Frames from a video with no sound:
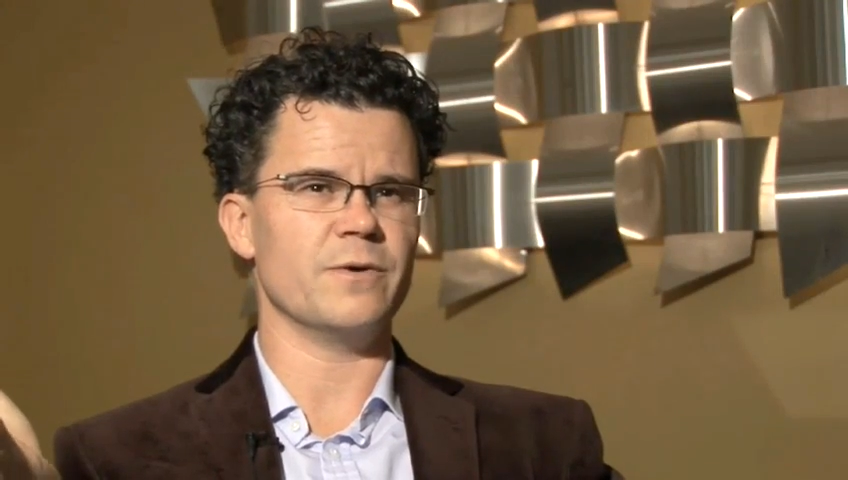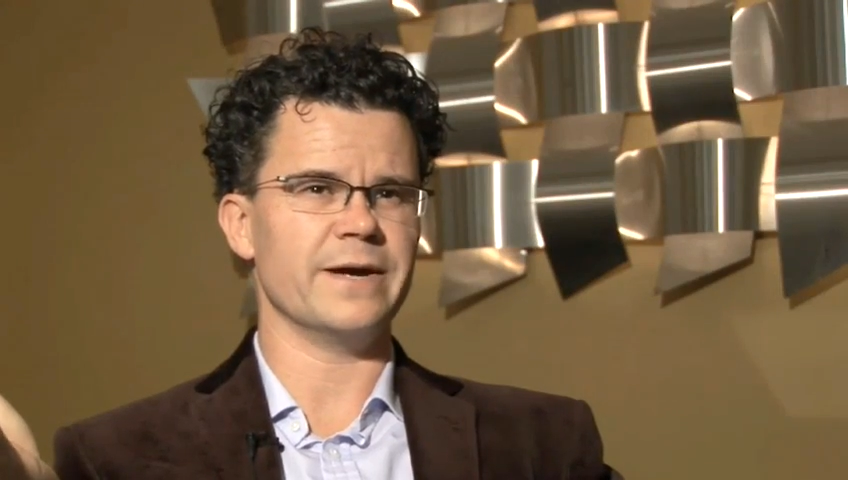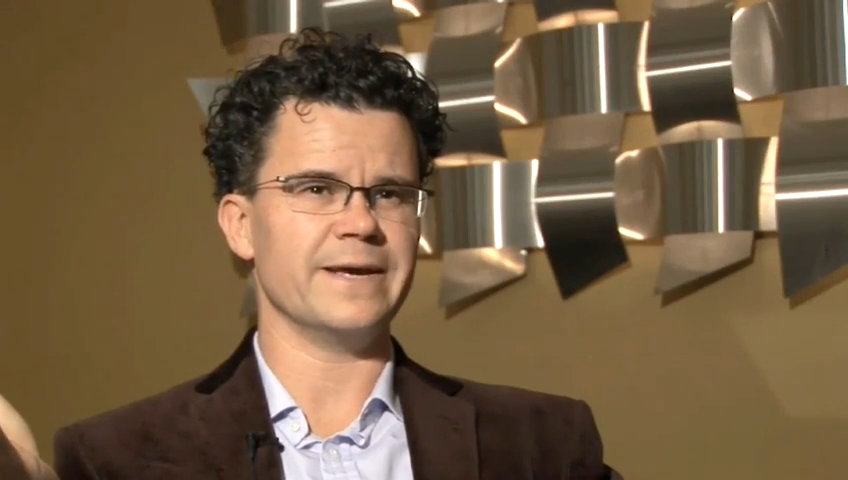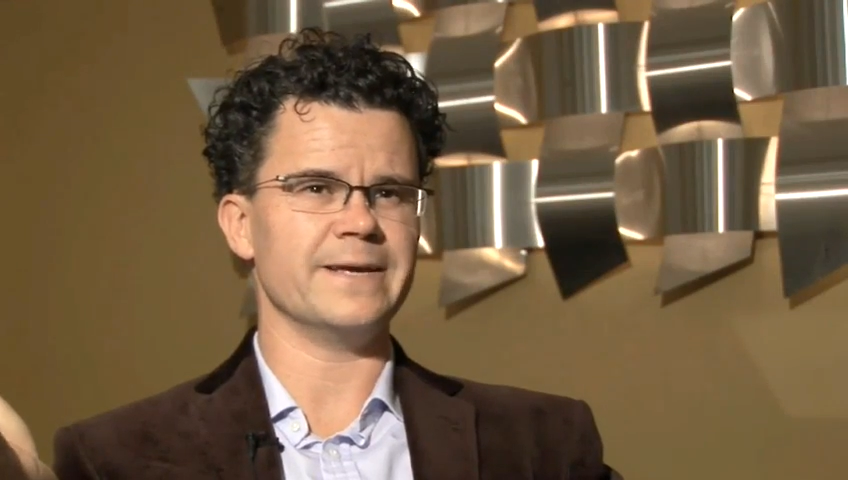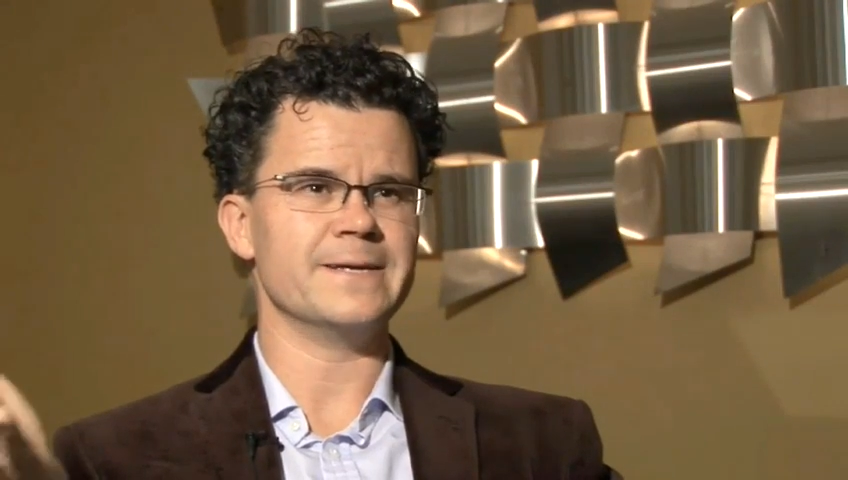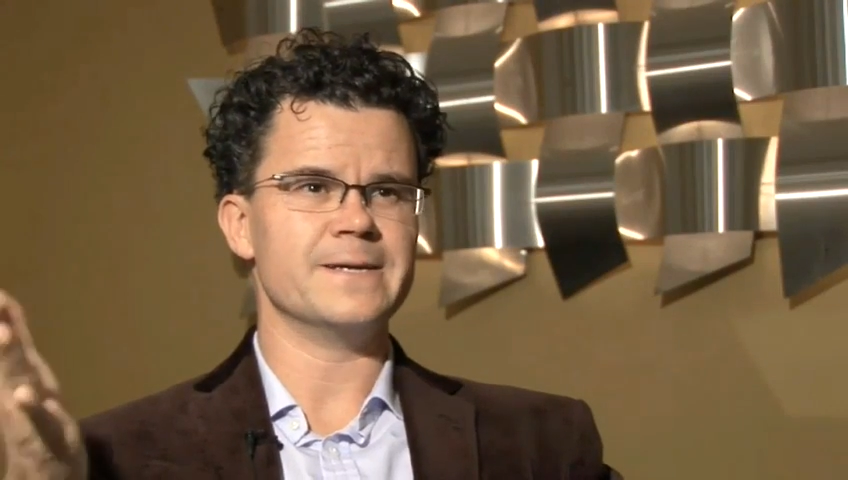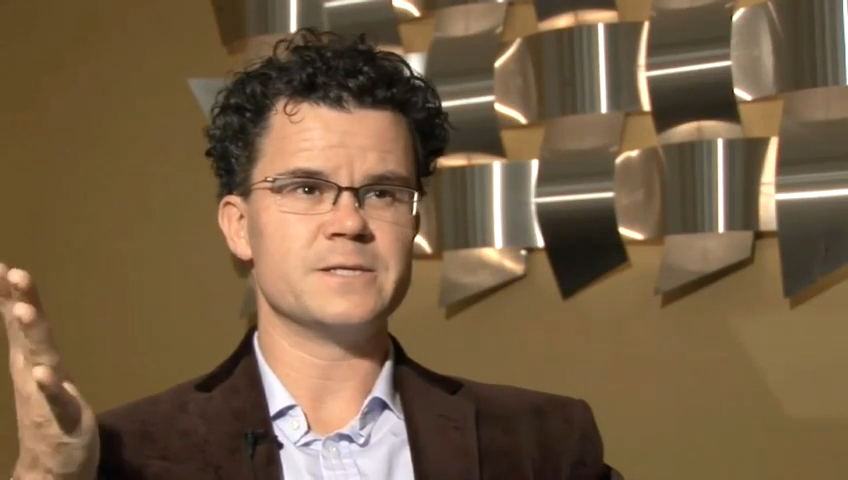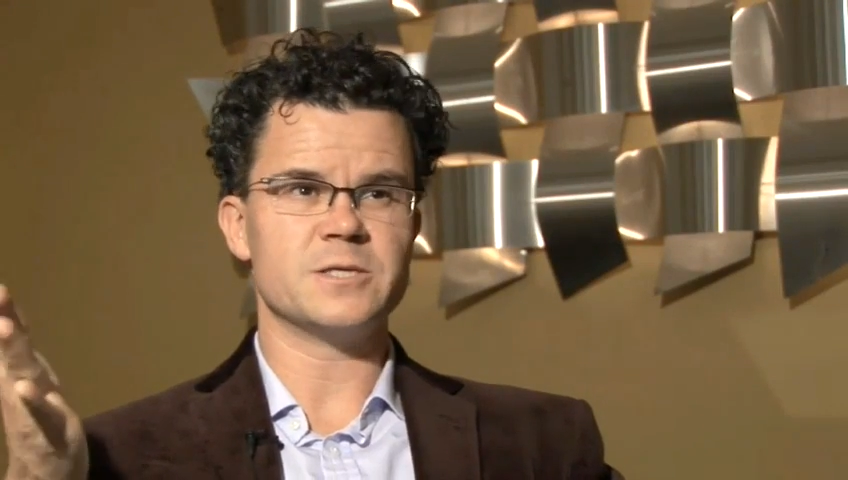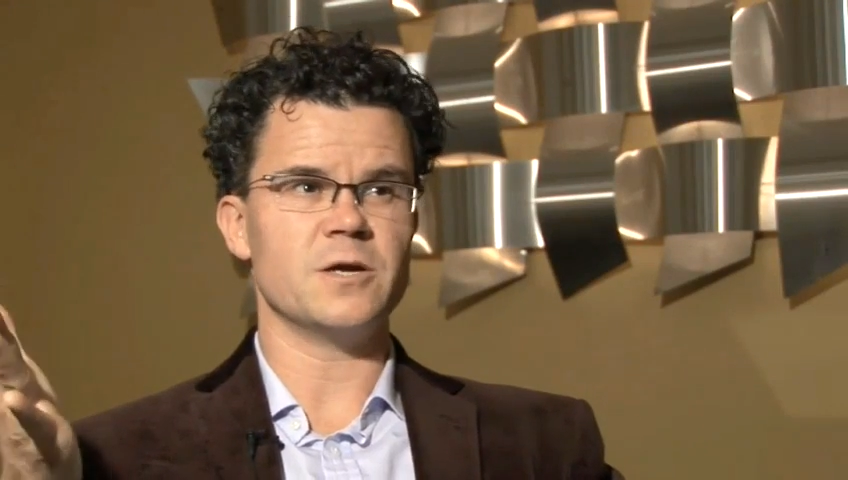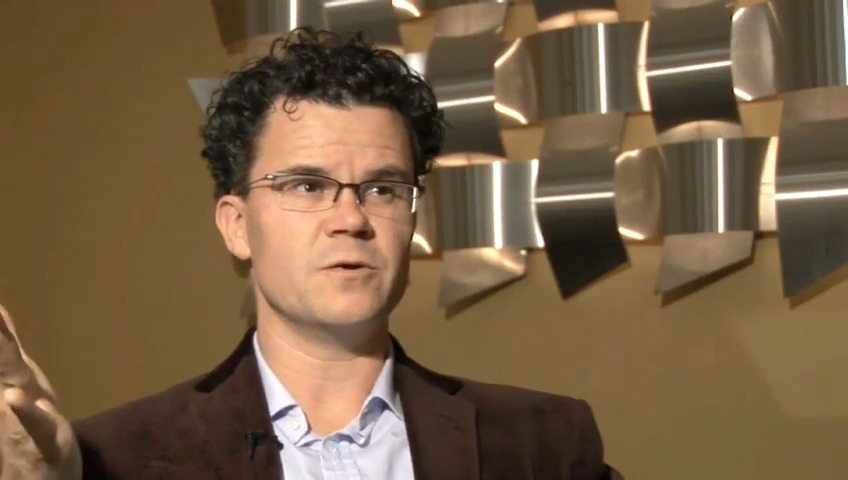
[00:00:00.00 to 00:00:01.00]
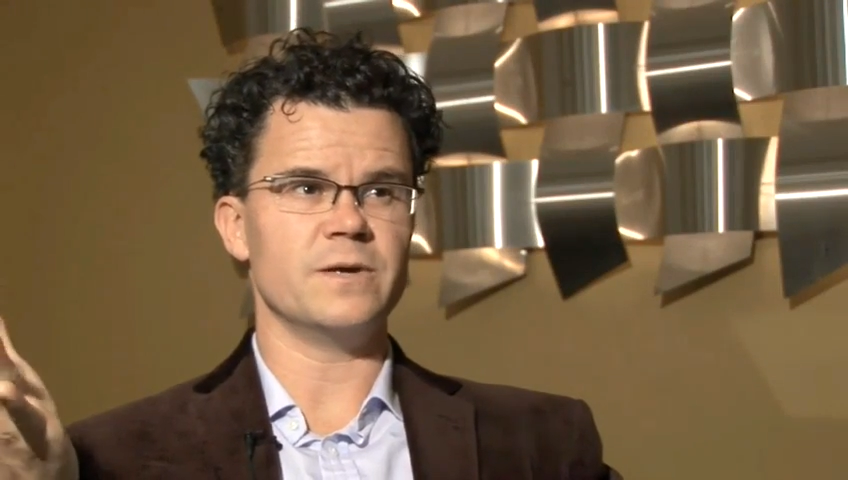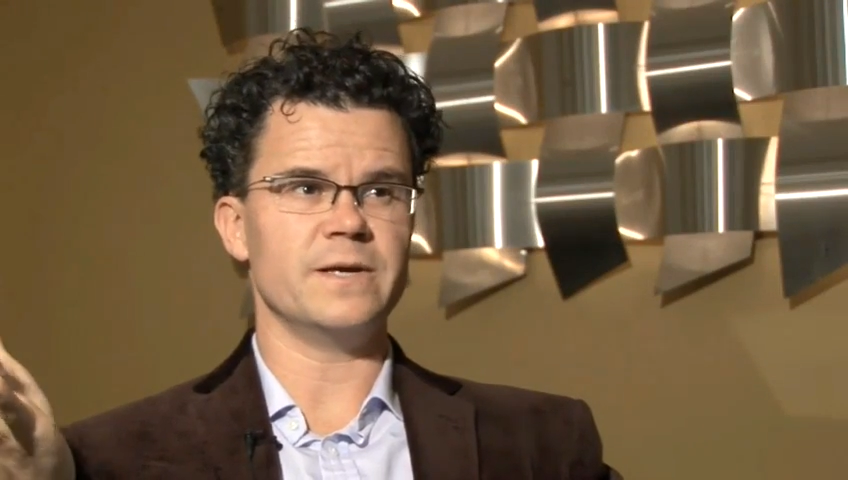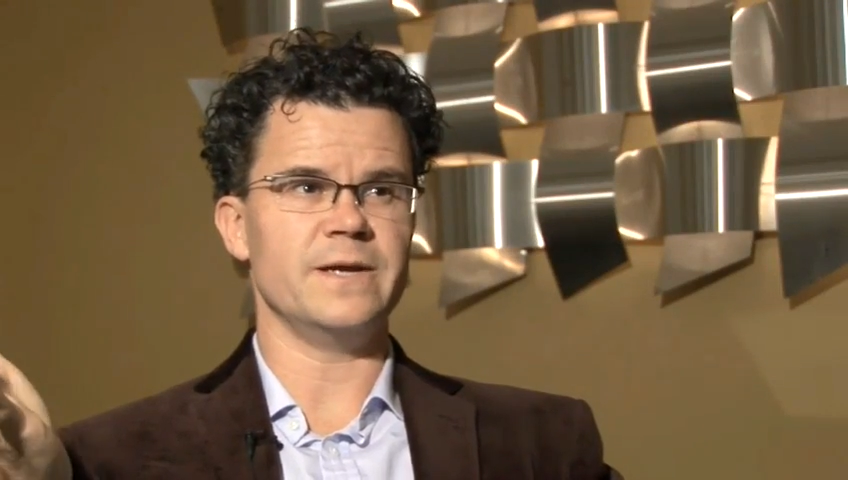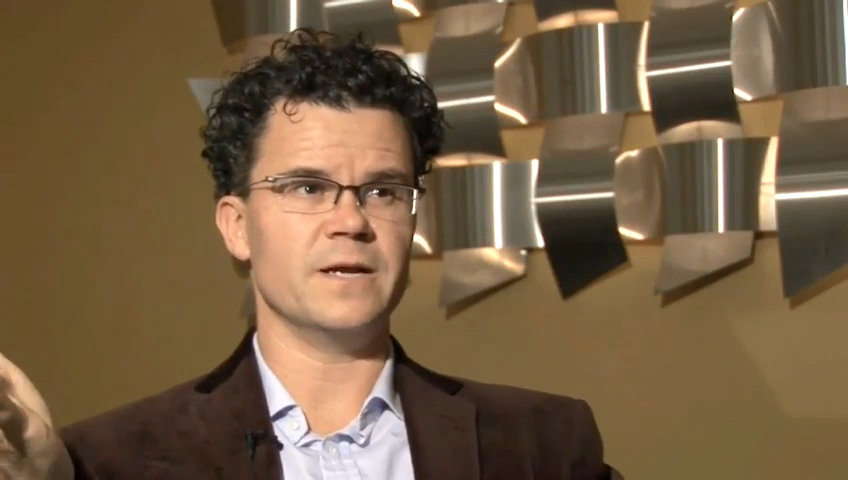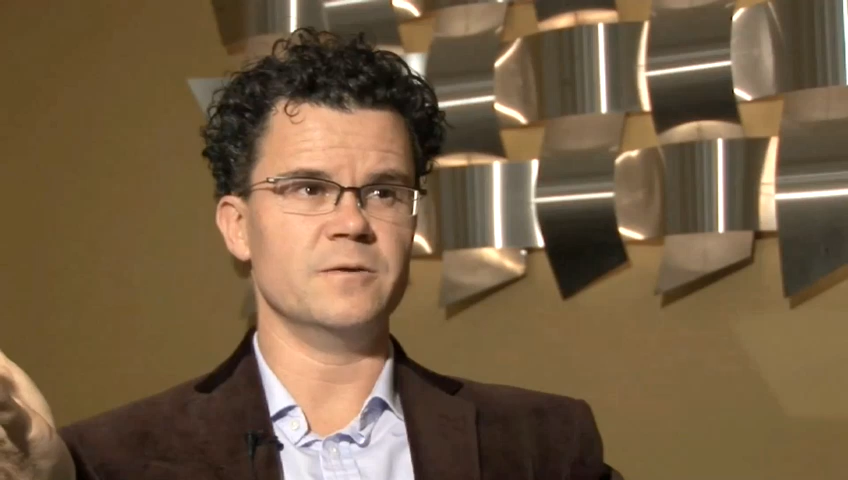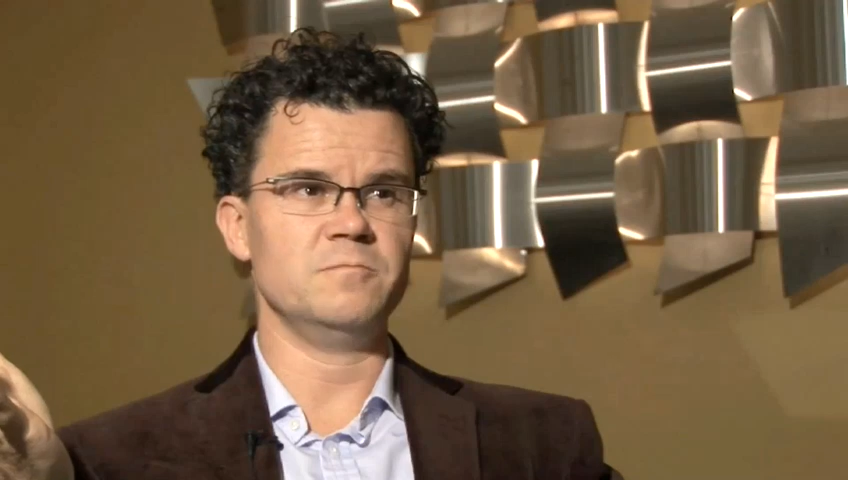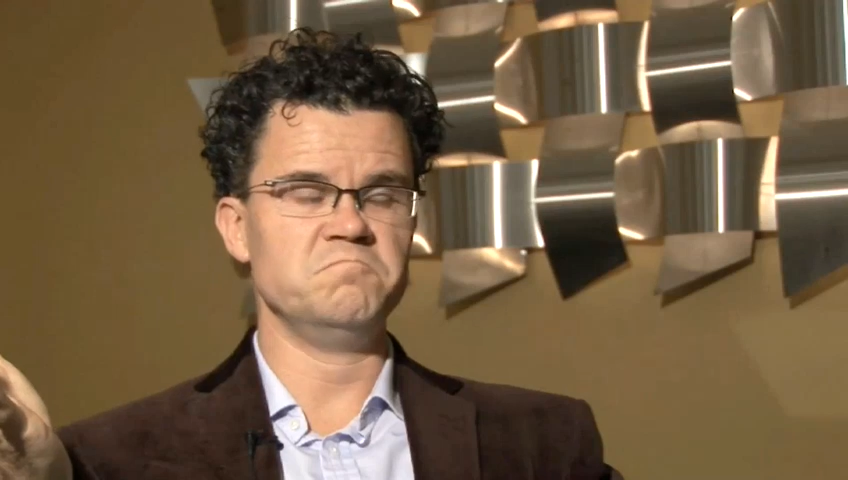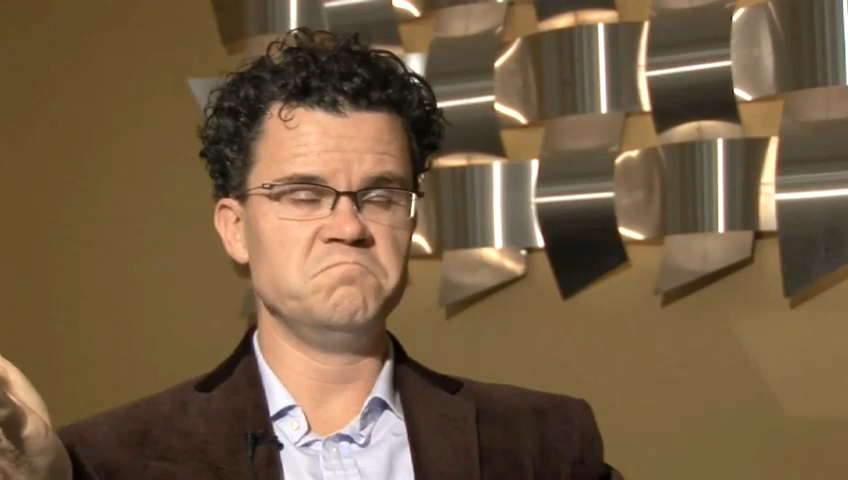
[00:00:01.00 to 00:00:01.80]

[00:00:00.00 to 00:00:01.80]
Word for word: away. So, you know,